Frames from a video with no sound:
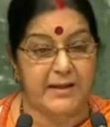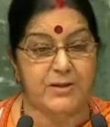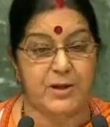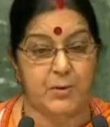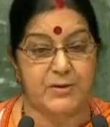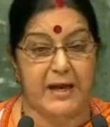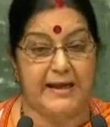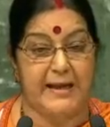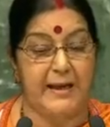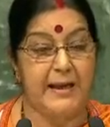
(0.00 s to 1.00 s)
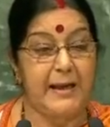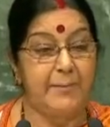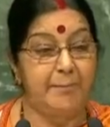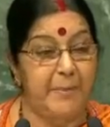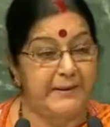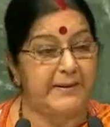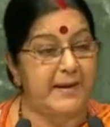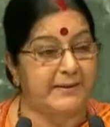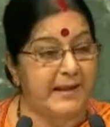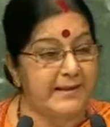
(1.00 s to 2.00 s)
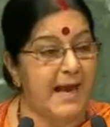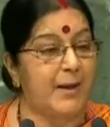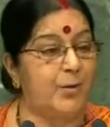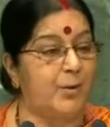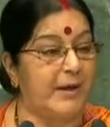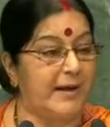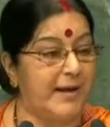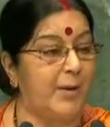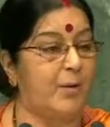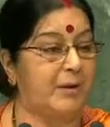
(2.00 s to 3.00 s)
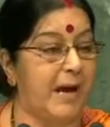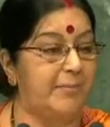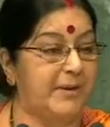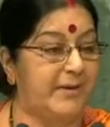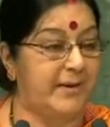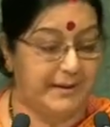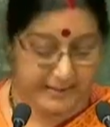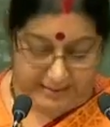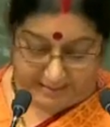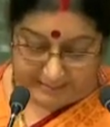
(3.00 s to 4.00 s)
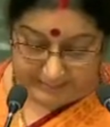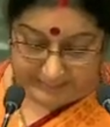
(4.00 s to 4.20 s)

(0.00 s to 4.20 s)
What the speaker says: more than 400,000 toilets have been